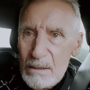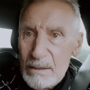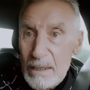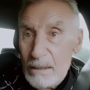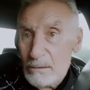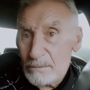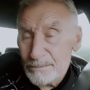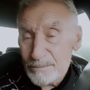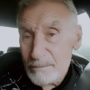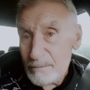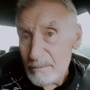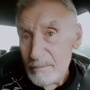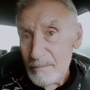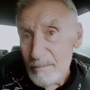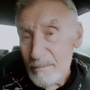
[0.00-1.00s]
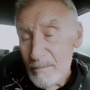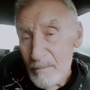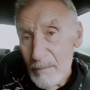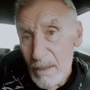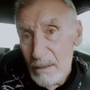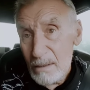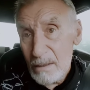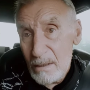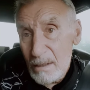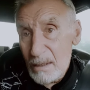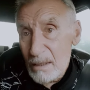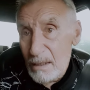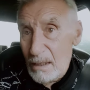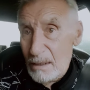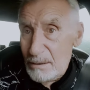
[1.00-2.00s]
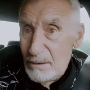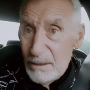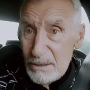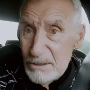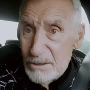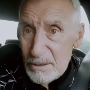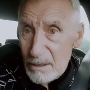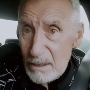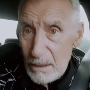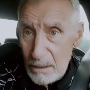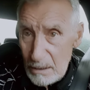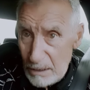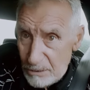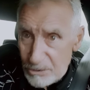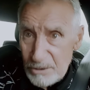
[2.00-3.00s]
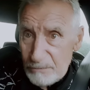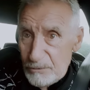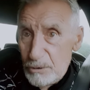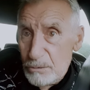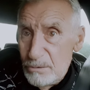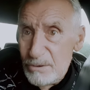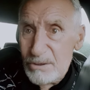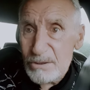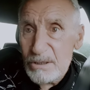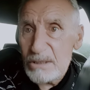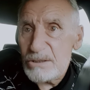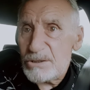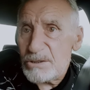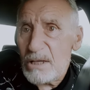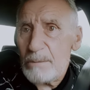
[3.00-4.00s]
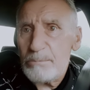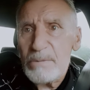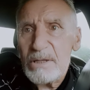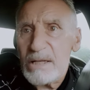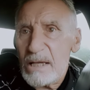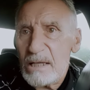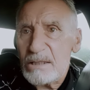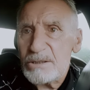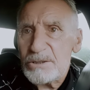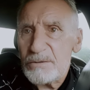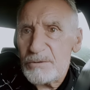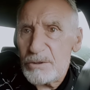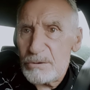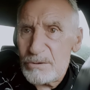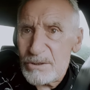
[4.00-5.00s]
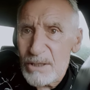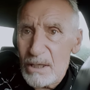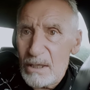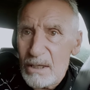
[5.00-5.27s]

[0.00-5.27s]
Now, in these interviews, these 10-minute interviews,